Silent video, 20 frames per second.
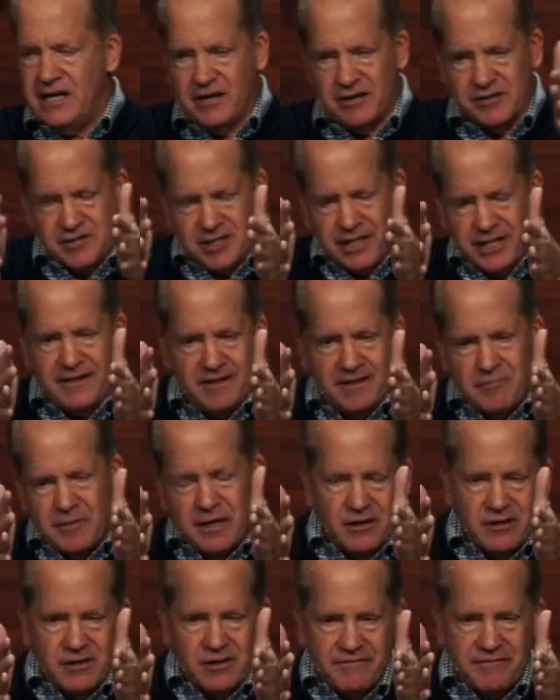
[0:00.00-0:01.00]
years. In the
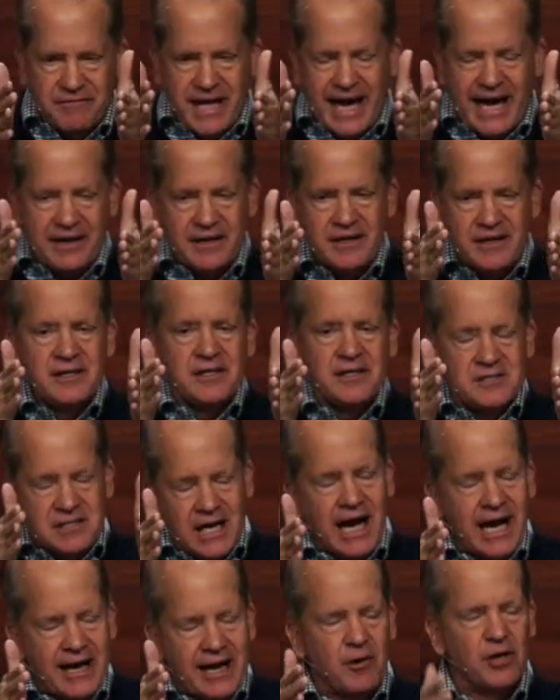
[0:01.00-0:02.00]
middle of that
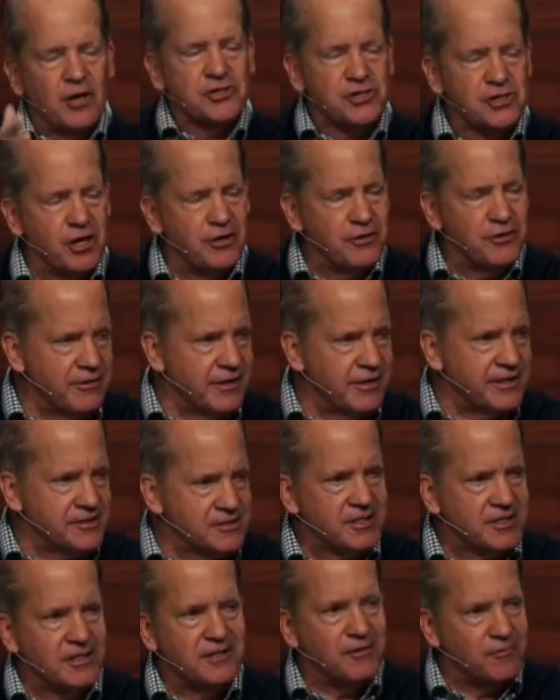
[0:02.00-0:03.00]
time, I'll show you
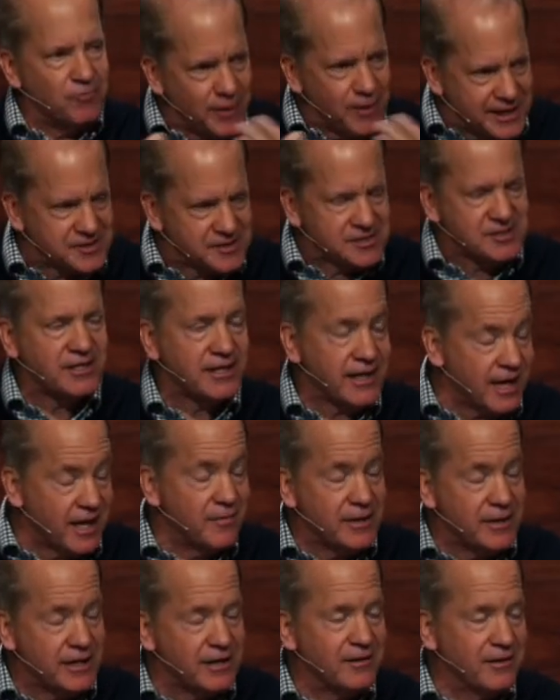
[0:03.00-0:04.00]
this in the weeks to
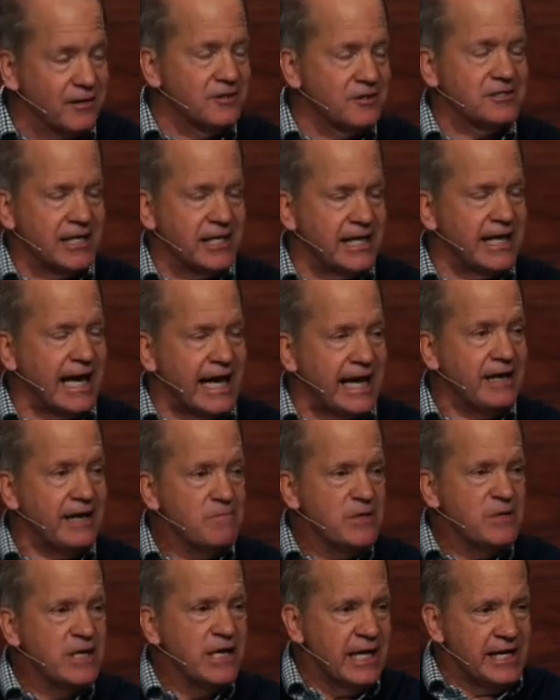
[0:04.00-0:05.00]
come and a little today,
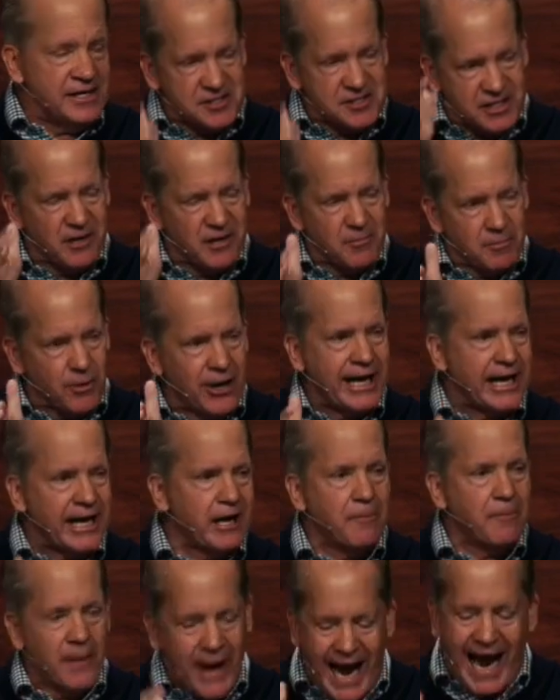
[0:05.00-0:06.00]
he's going to break a
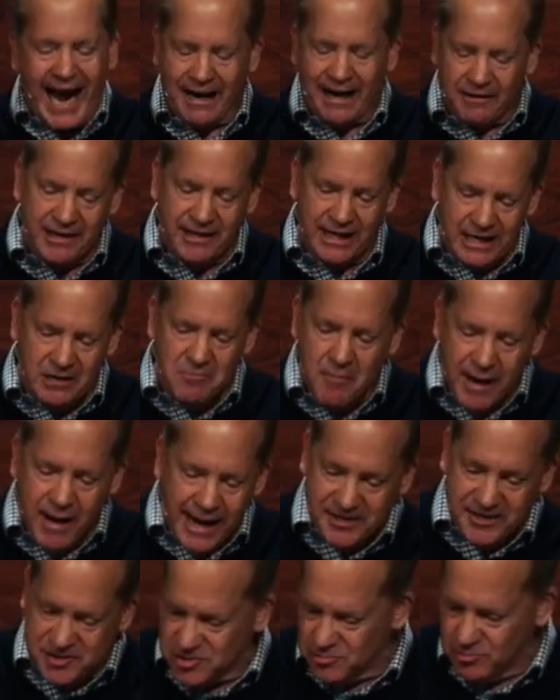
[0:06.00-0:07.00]
pact that he
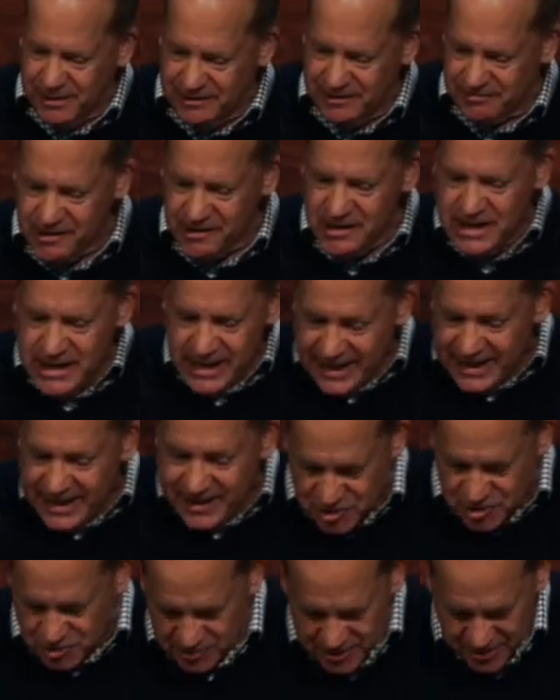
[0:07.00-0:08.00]
makes with
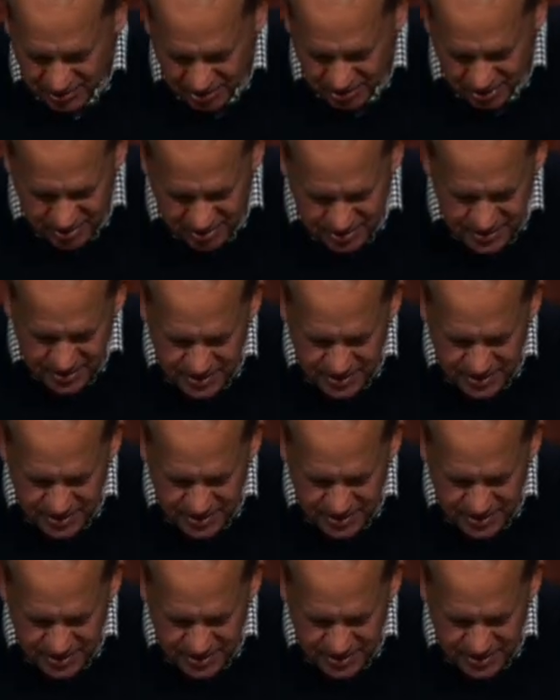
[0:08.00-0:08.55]
Israel.